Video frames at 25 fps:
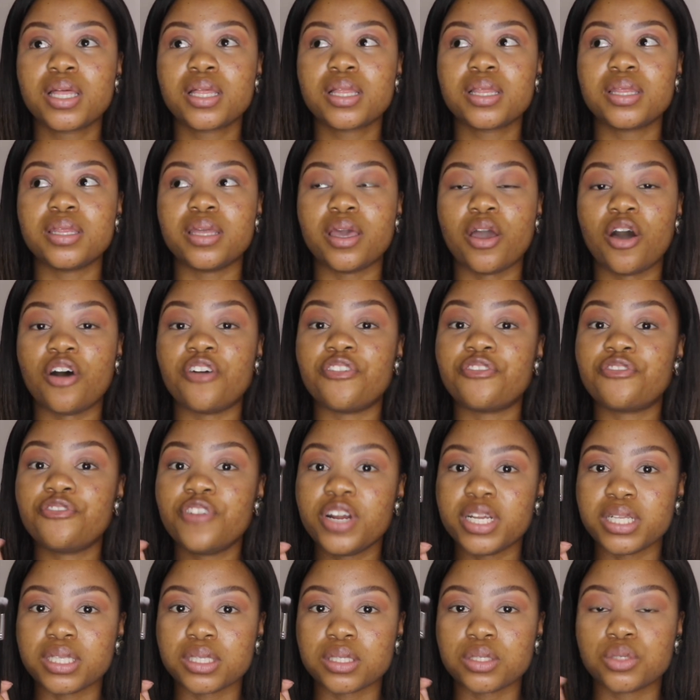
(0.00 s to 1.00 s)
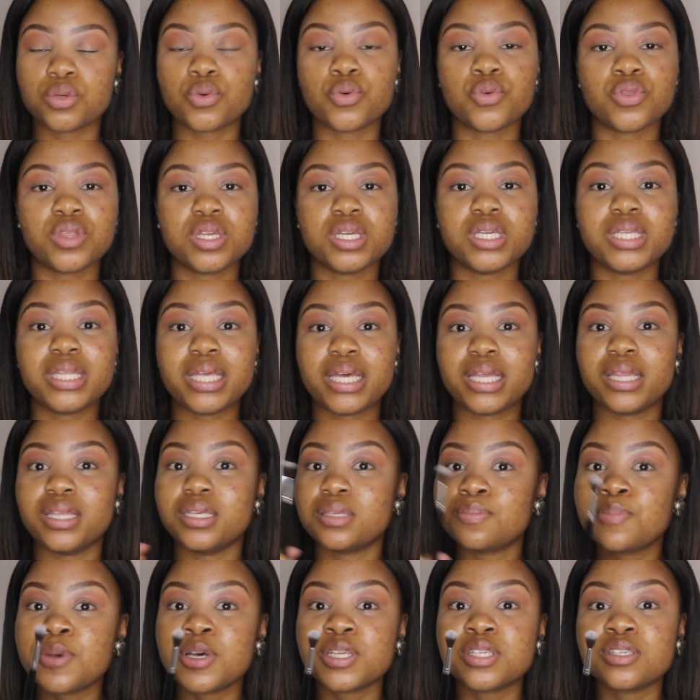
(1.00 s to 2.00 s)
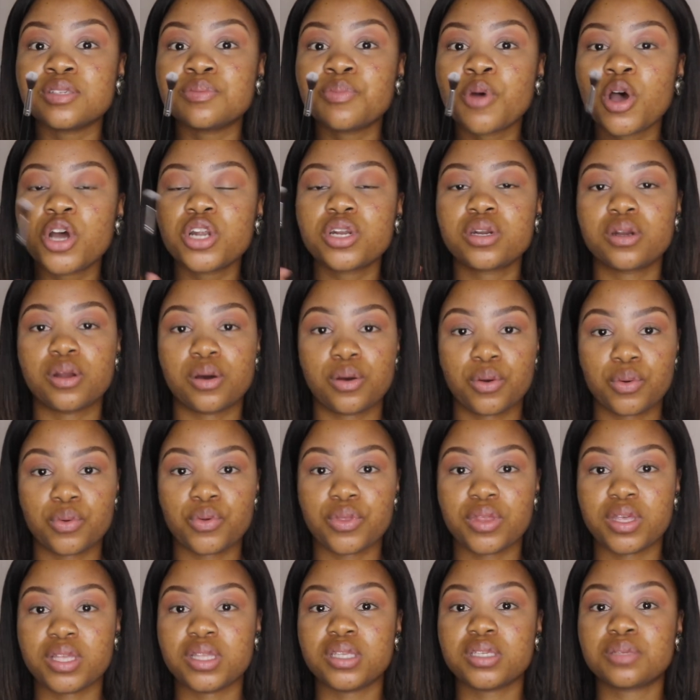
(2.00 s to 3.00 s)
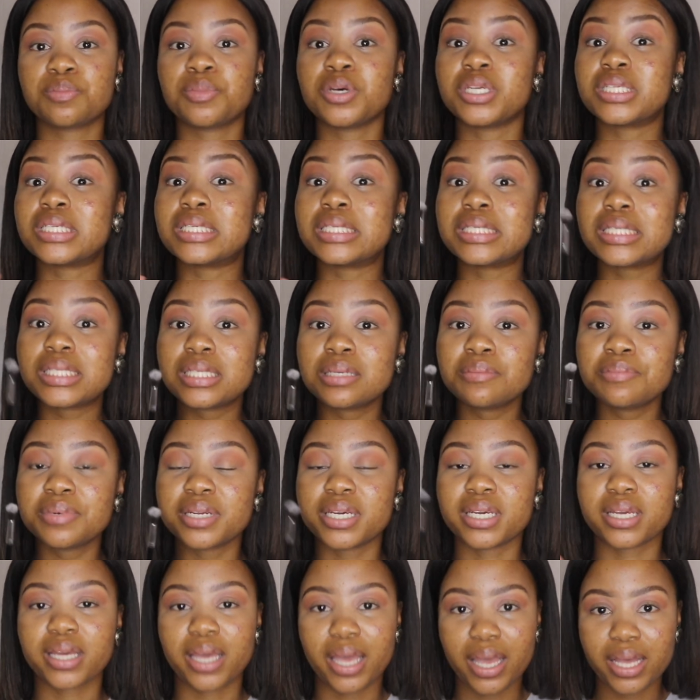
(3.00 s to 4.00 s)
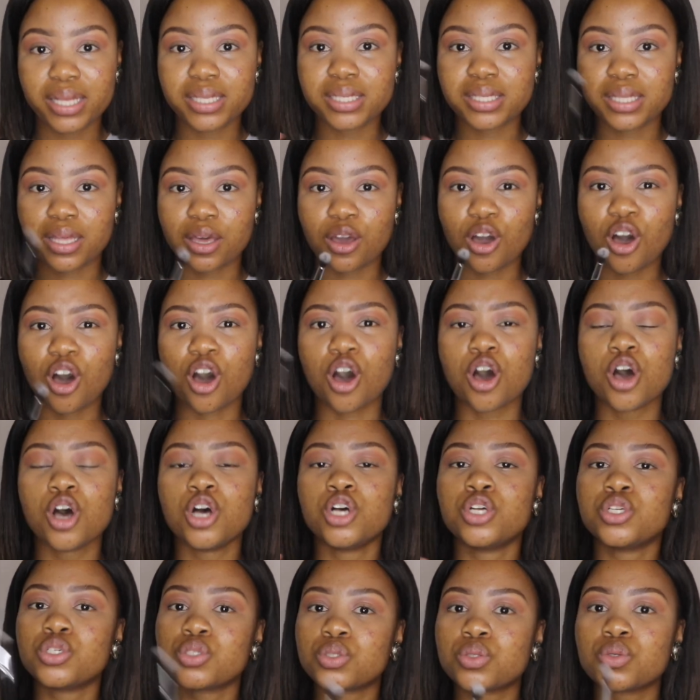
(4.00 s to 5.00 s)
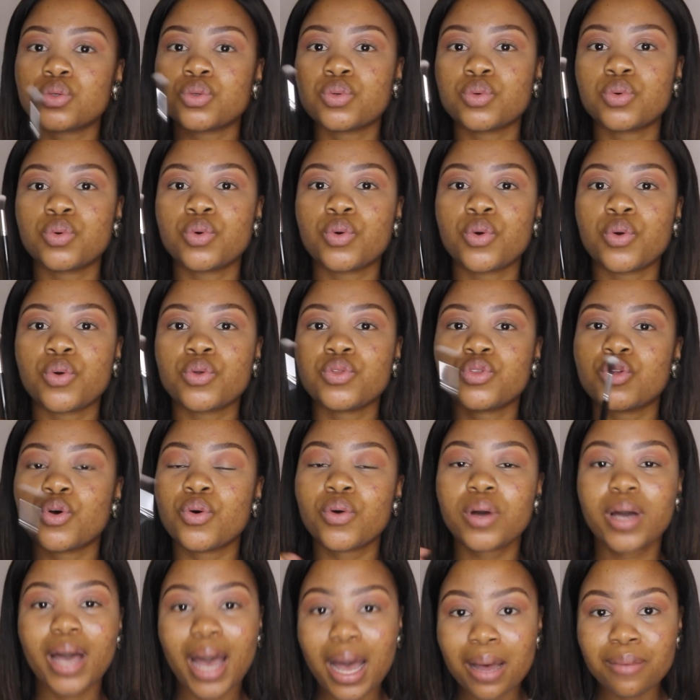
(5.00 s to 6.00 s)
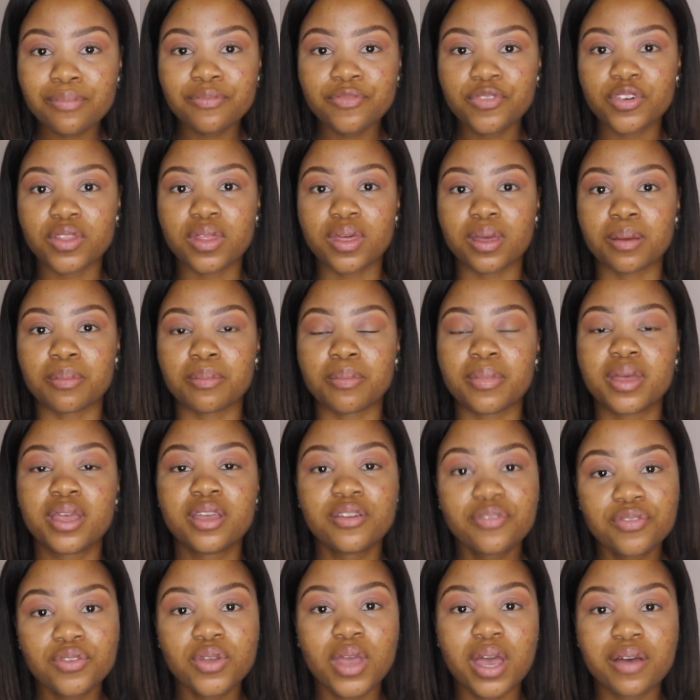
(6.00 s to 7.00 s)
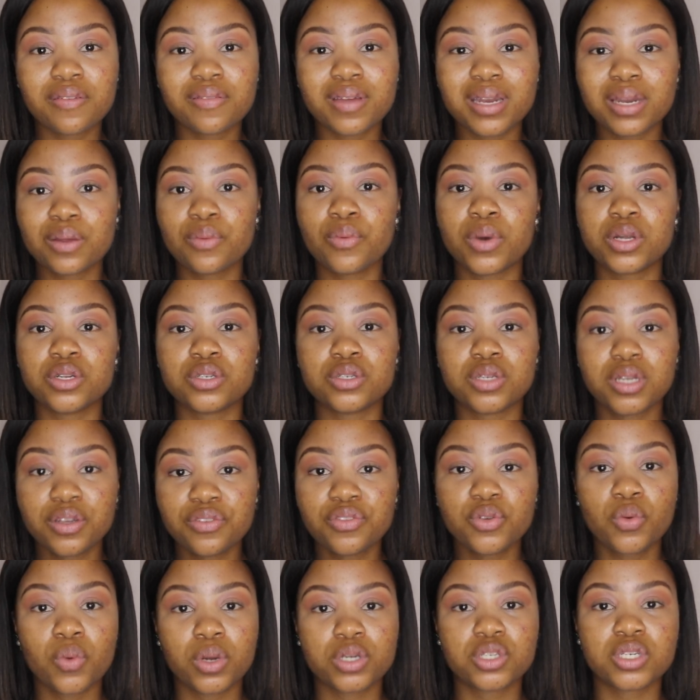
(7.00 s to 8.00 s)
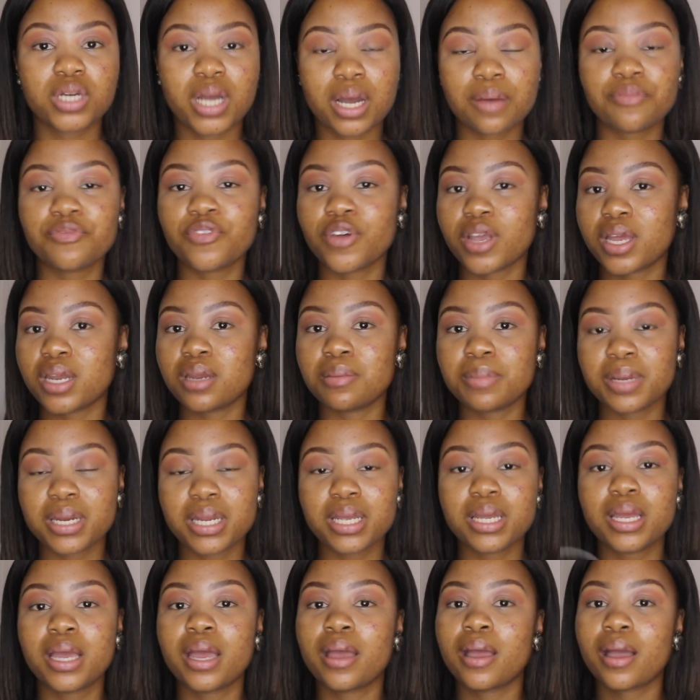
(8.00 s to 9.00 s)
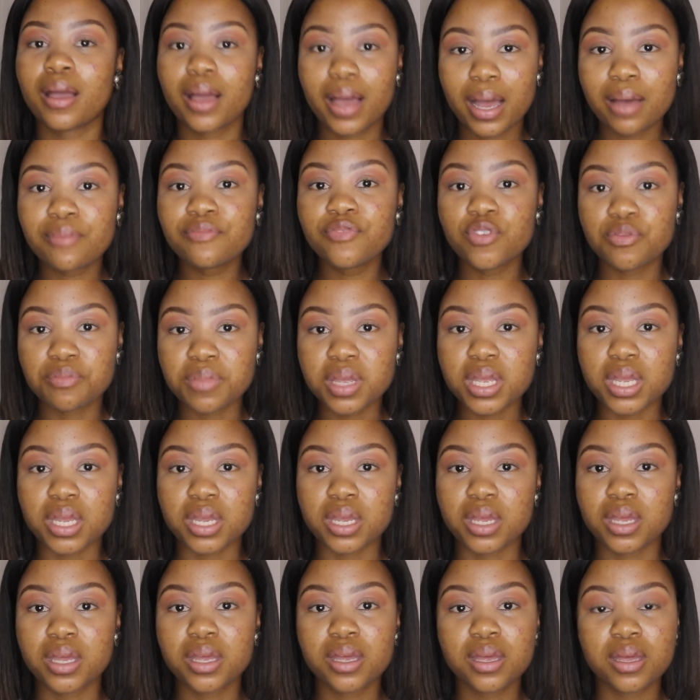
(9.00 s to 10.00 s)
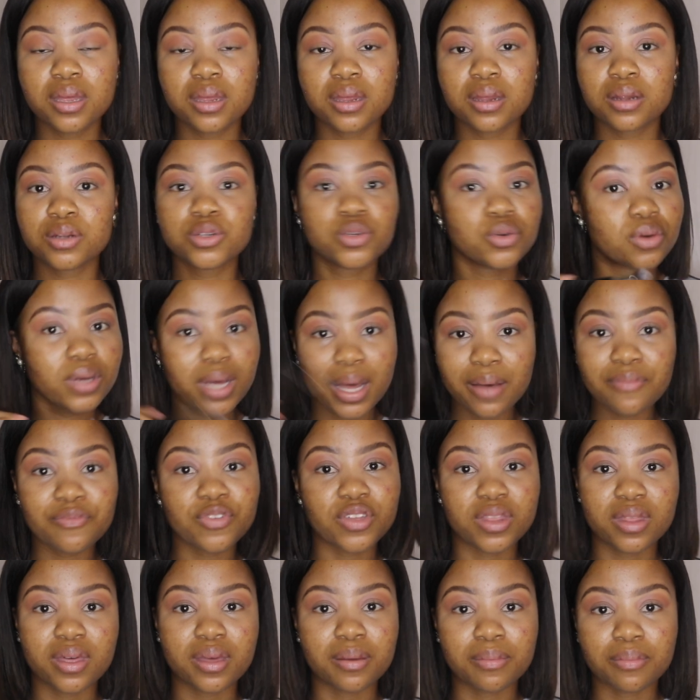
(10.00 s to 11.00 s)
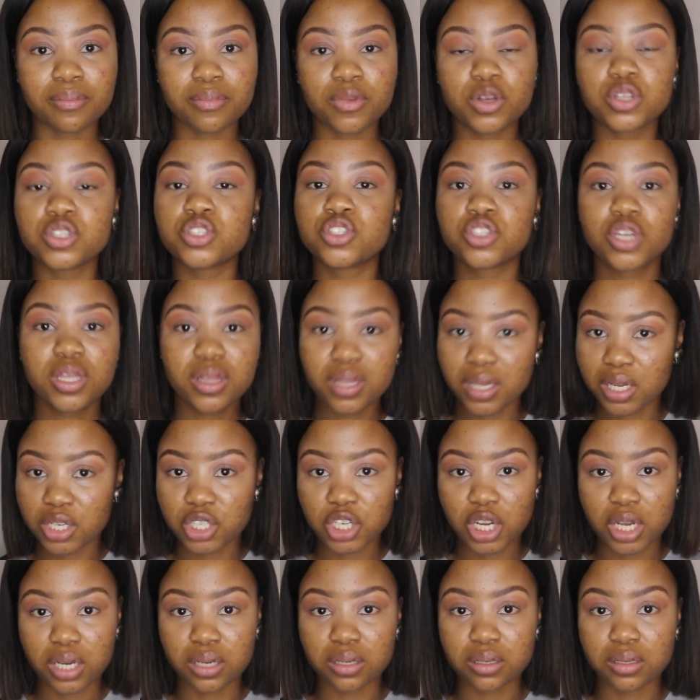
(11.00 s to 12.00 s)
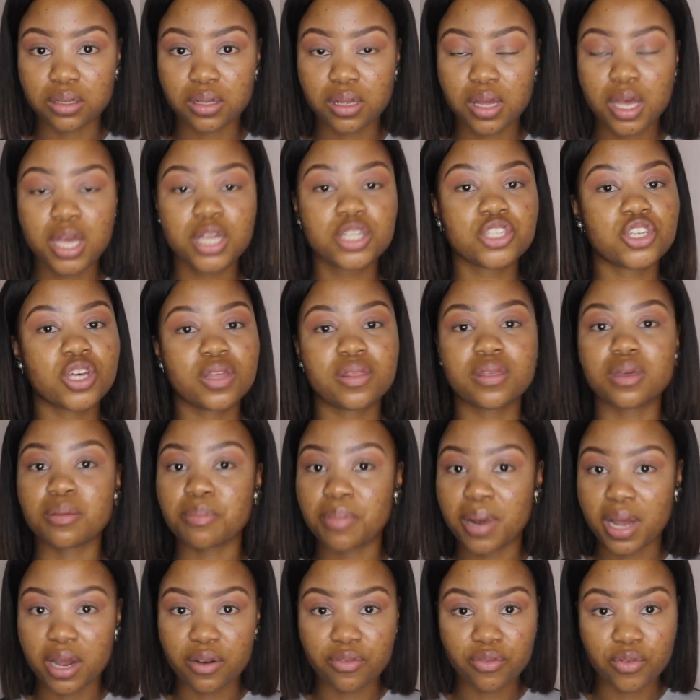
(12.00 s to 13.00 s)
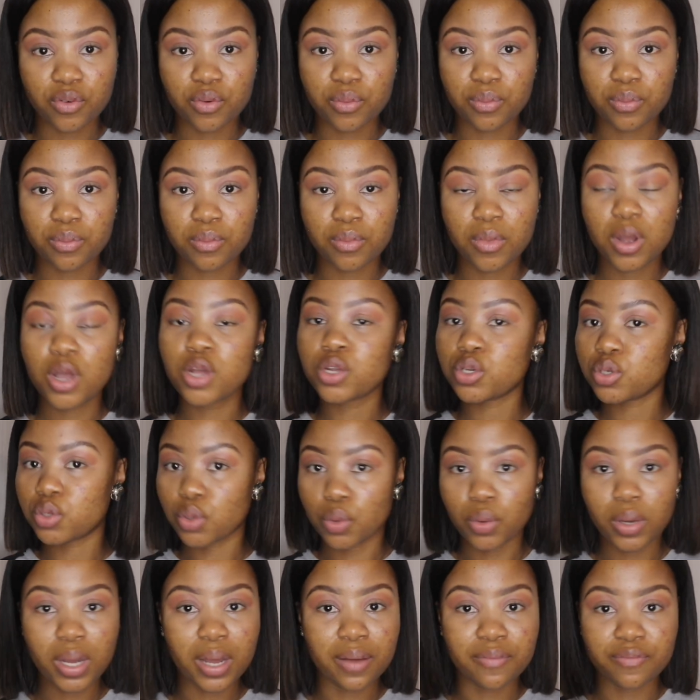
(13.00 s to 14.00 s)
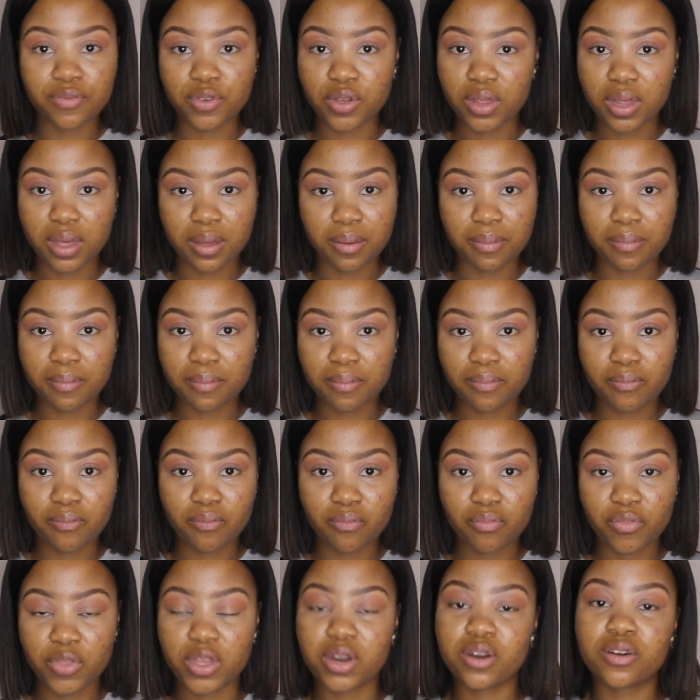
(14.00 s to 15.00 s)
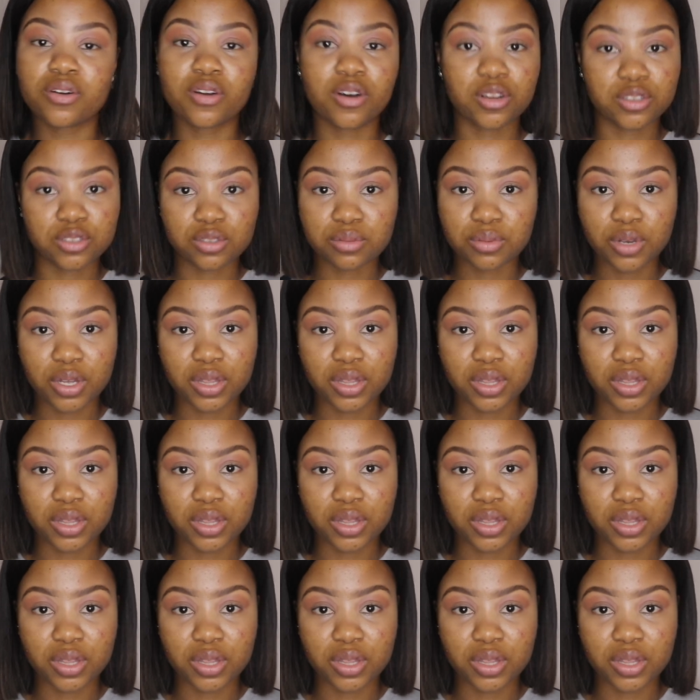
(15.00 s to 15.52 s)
they are friends, or they're this person's partner, or they're this person's sibling, hence they are. So don't come for them. If you have anyone, if you want to come for anybody, come for me. Don't come for them, because it's not their channel, it's not their platform. Don't come for them. They don't ask to be